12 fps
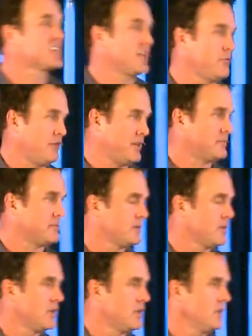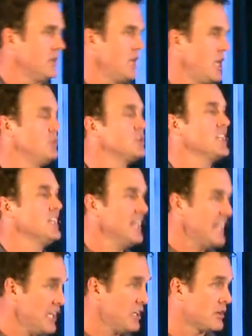giving. He was a
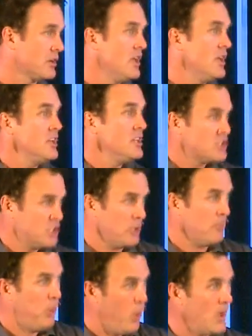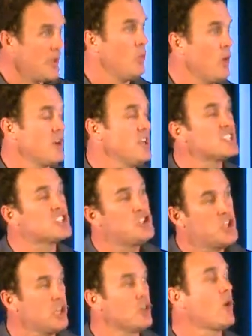leader to the point where his
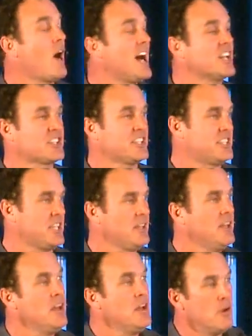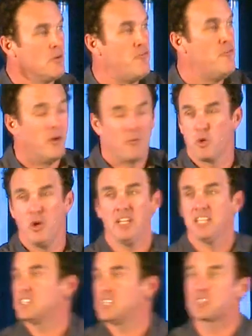generosity
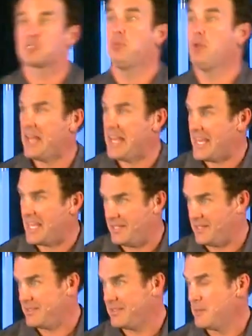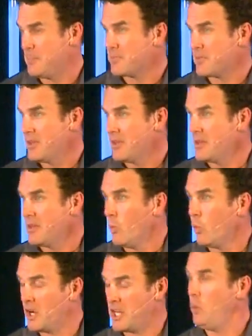really displayed
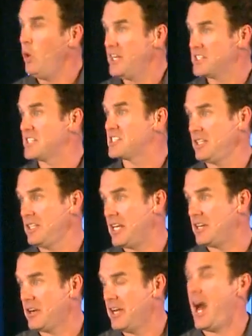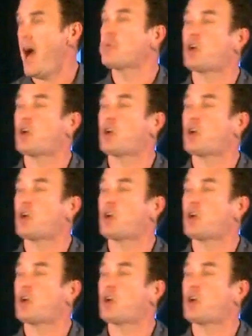what he was as a leader. And I'm